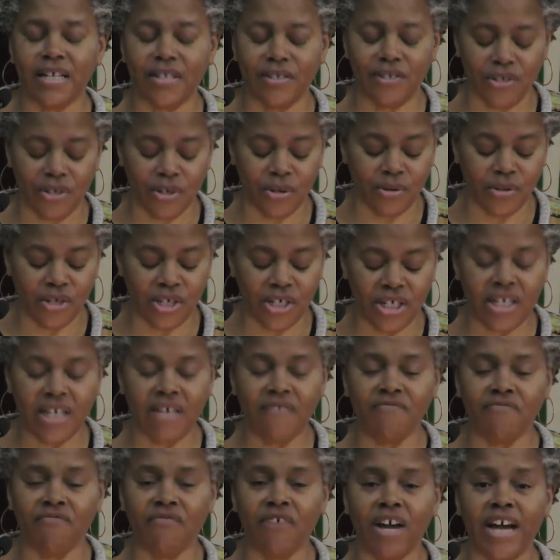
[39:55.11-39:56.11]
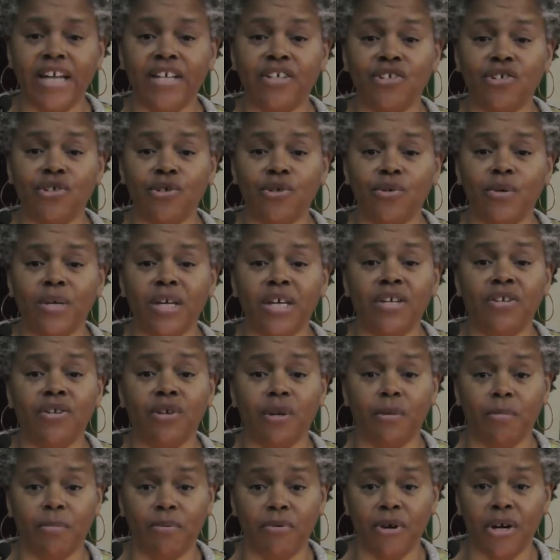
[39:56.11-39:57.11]
And so just invite you in
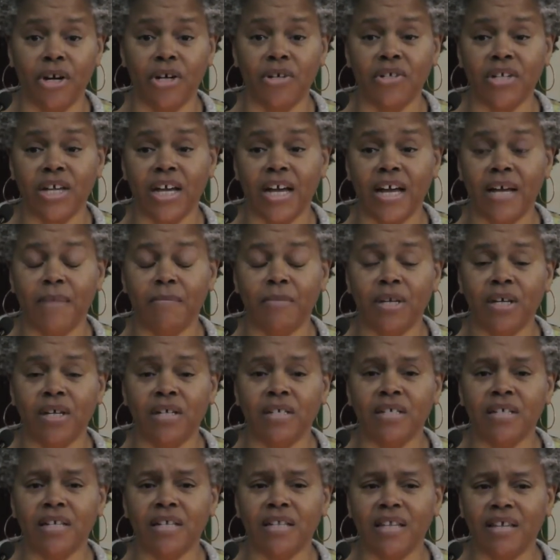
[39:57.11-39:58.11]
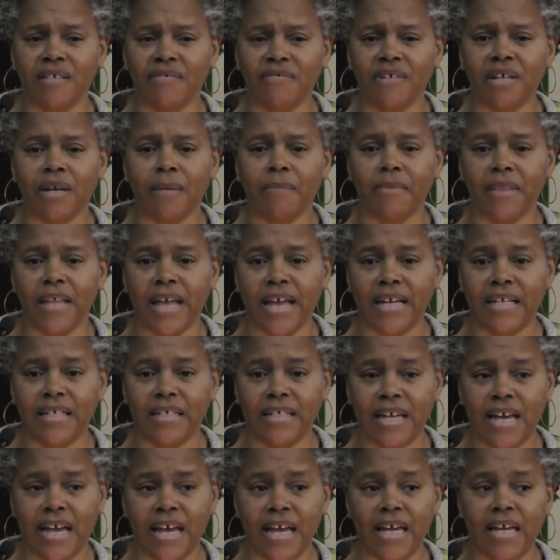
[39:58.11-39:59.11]
your prayer time to lift up that
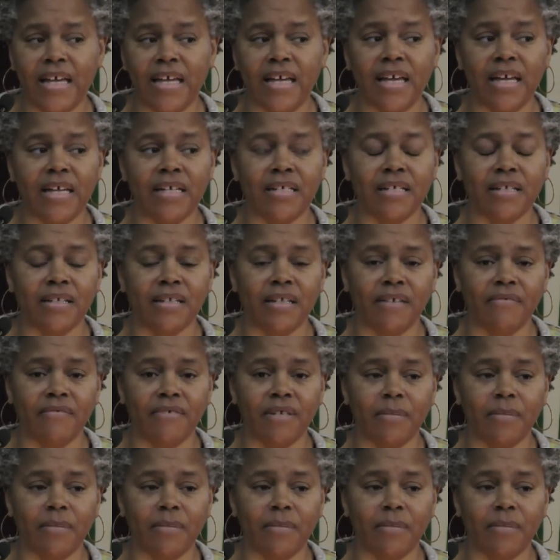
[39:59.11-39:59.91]
day and to lift